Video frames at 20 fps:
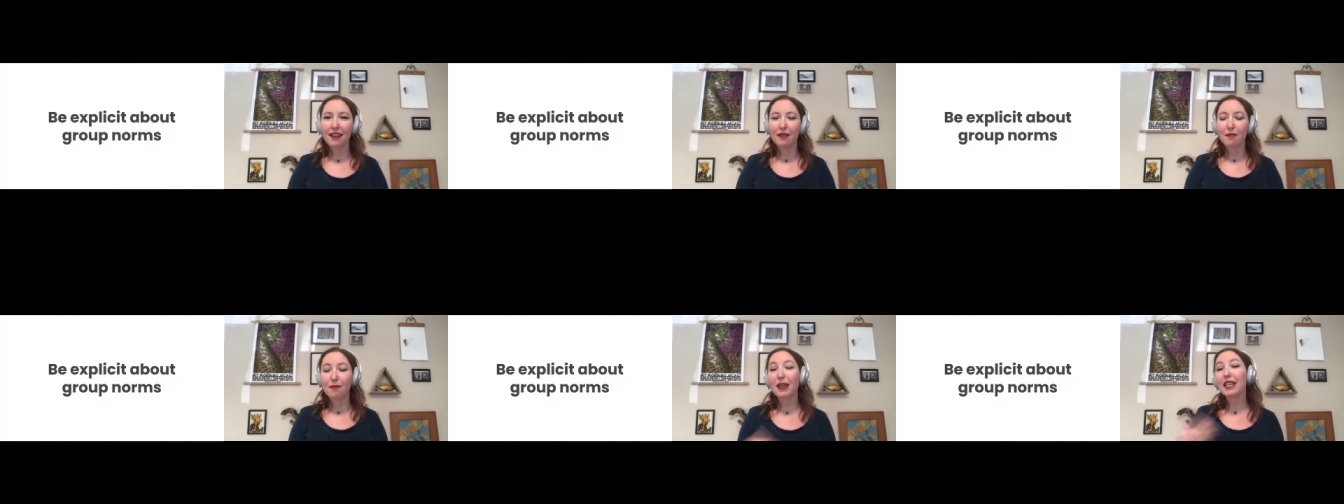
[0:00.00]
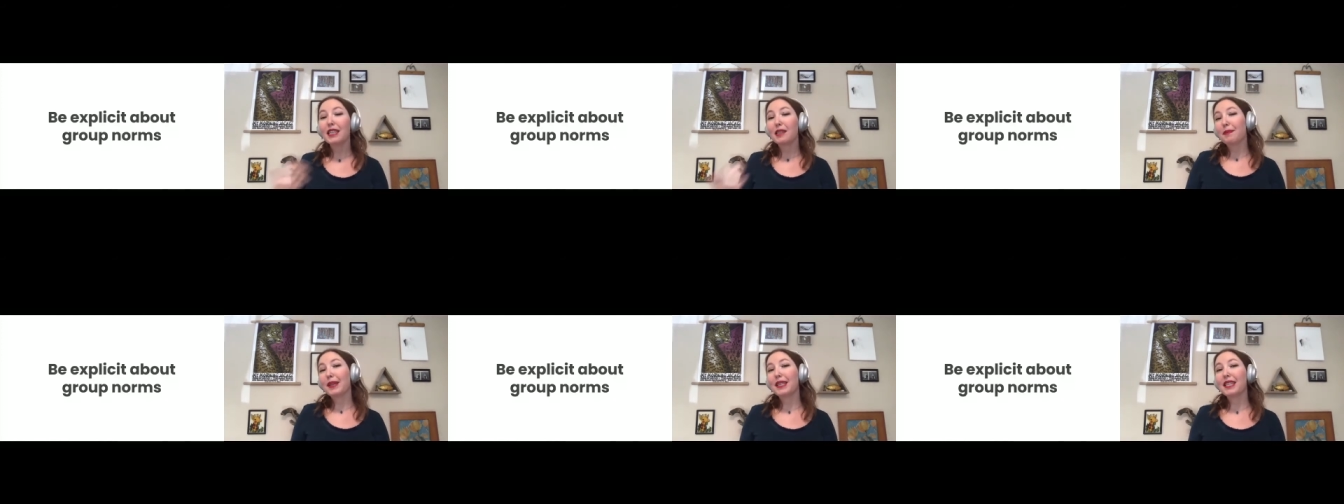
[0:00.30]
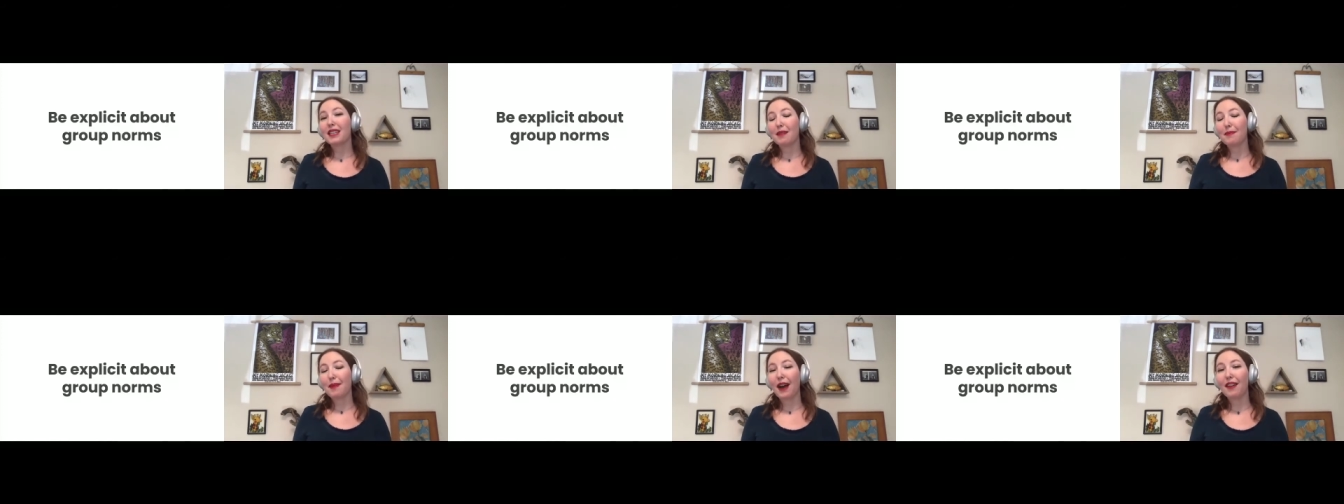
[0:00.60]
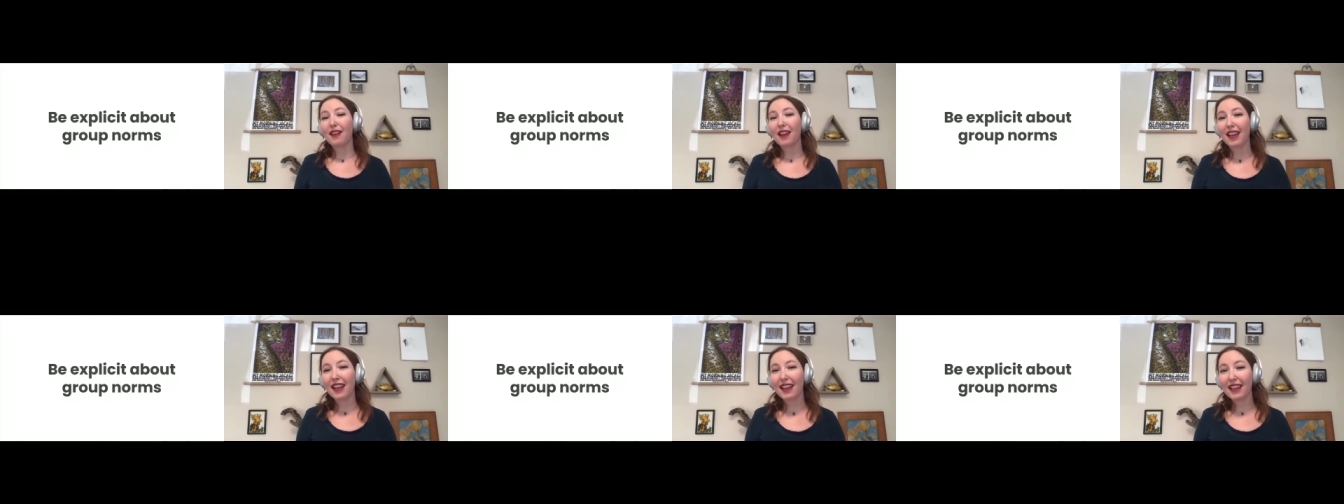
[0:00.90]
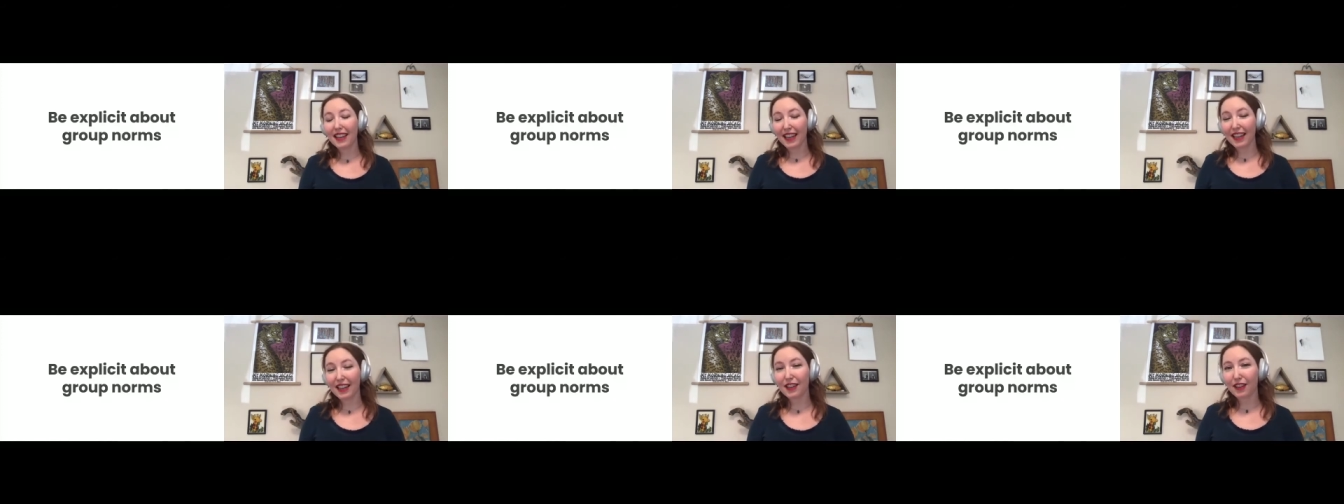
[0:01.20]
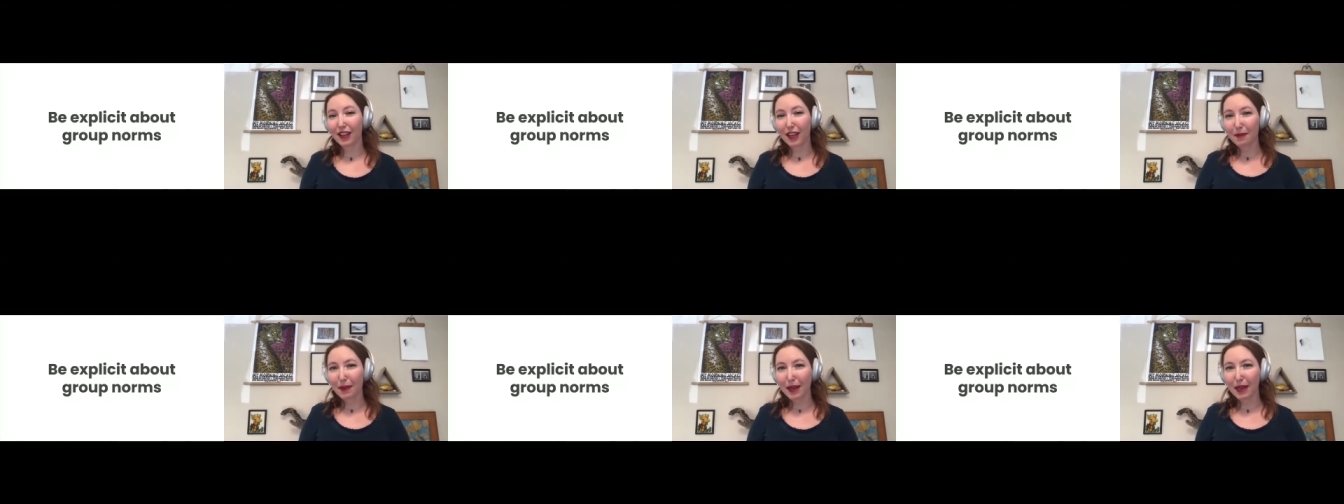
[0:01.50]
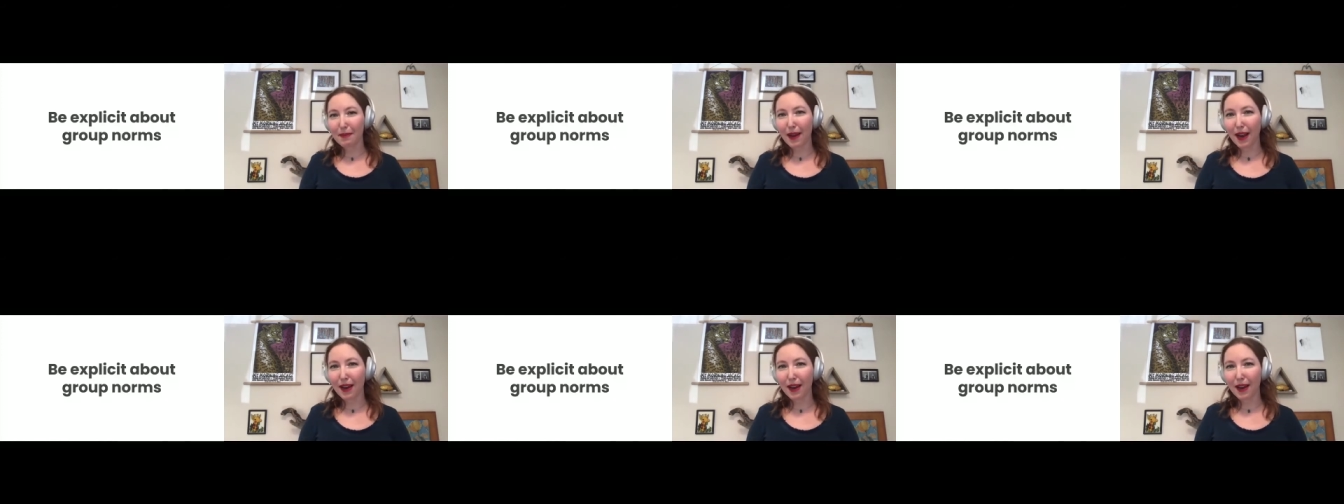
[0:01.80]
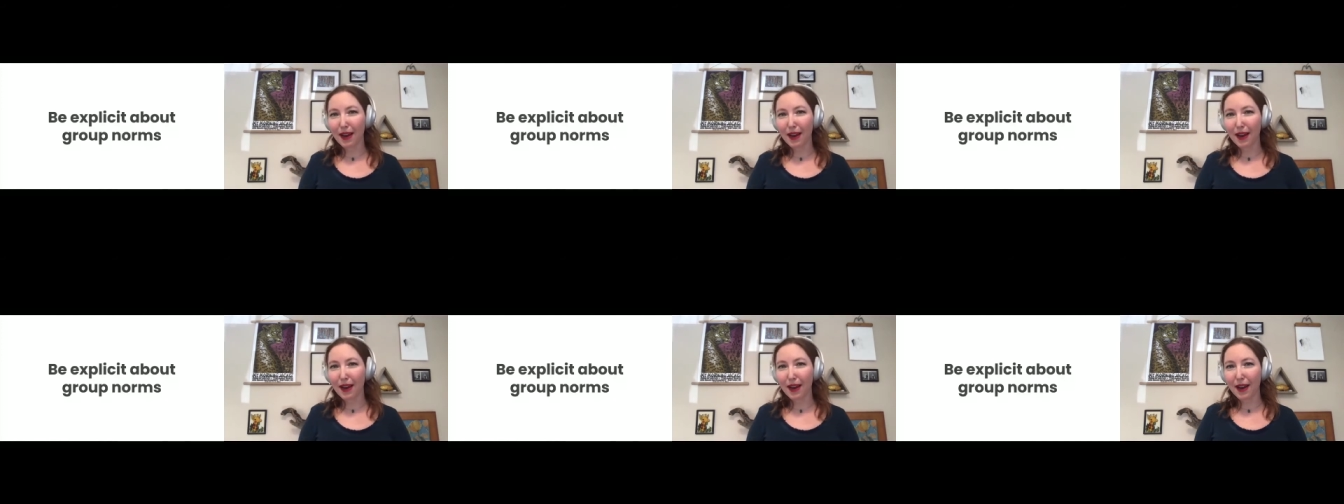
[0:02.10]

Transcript: be explicit about it and get agreement about it.